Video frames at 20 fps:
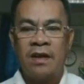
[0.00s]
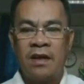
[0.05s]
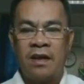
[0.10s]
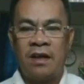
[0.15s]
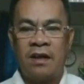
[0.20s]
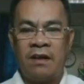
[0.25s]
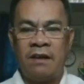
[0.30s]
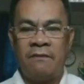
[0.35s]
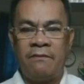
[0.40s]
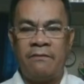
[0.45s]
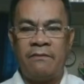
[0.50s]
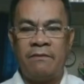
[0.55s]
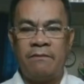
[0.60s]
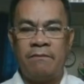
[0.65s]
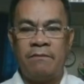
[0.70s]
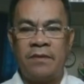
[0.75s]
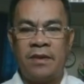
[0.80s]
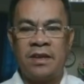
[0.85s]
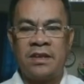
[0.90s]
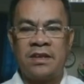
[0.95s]
F
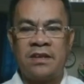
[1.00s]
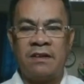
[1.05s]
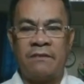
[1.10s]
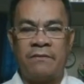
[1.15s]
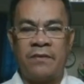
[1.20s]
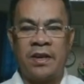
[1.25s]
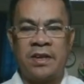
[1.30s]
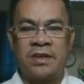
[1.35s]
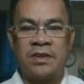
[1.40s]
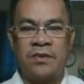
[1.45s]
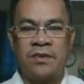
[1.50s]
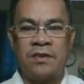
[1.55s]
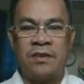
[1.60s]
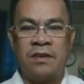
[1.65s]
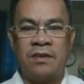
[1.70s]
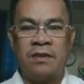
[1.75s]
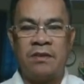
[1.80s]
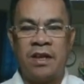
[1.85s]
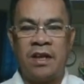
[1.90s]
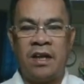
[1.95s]
is the friction,
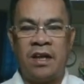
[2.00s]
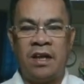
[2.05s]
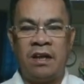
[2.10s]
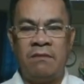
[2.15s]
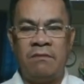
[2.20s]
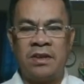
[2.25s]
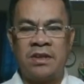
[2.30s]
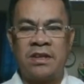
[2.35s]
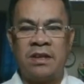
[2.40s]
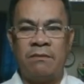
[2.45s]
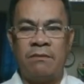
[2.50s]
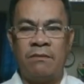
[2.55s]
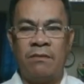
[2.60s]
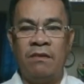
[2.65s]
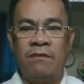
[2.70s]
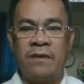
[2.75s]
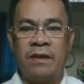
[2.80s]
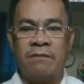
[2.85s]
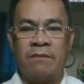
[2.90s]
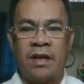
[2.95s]
m is the
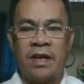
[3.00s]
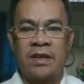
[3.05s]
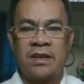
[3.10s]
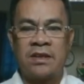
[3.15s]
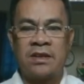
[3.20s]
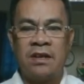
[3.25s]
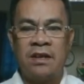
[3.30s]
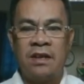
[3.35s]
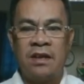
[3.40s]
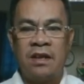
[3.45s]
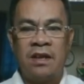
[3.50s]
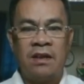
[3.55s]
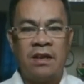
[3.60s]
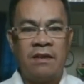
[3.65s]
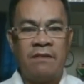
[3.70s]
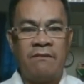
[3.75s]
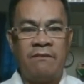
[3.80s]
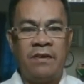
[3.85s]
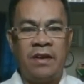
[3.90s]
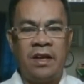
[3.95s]
moving mass,
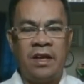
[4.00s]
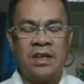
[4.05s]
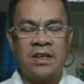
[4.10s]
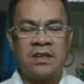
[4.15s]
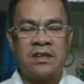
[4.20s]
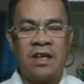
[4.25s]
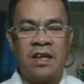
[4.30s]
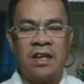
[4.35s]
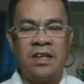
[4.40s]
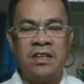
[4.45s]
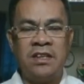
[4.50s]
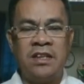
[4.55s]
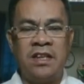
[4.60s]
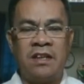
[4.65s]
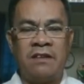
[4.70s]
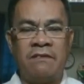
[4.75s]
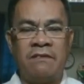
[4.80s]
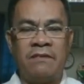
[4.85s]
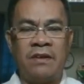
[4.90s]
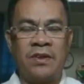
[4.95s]
v is the
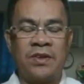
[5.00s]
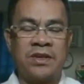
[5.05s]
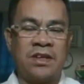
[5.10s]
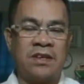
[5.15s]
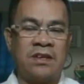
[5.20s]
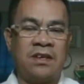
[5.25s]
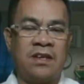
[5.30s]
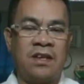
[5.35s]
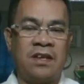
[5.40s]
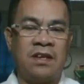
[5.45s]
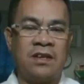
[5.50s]
linear velocity.